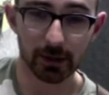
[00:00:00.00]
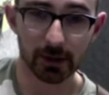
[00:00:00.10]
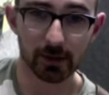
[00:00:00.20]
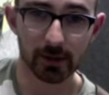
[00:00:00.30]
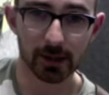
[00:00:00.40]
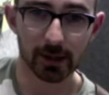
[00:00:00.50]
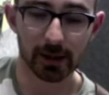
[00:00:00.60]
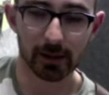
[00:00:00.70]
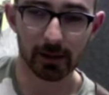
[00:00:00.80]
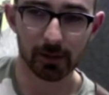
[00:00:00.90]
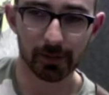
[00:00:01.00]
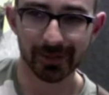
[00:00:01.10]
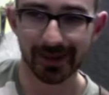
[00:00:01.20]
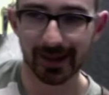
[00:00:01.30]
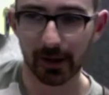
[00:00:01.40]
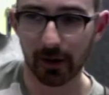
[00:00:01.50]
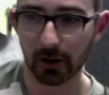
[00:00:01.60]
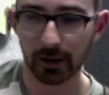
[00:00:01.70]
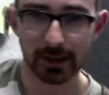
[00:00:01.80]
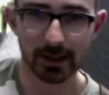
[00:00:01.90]
It's almost like a
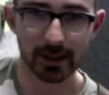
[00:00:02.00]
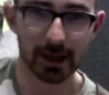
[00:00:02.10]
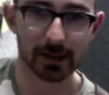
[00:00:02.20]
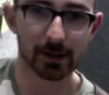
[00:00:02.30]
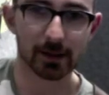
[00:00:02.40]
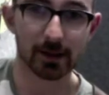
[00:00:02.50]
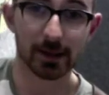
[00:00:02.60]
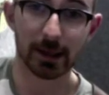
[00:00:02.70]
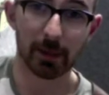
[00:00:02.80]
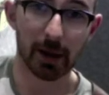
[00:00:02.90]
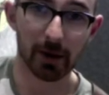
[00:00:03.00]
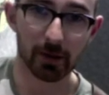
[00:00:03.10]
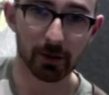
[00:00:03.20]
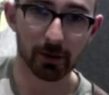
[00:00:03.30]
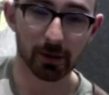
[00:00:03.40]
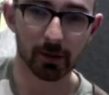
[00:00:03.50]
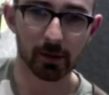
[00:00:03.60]
oddly stacked D power chord,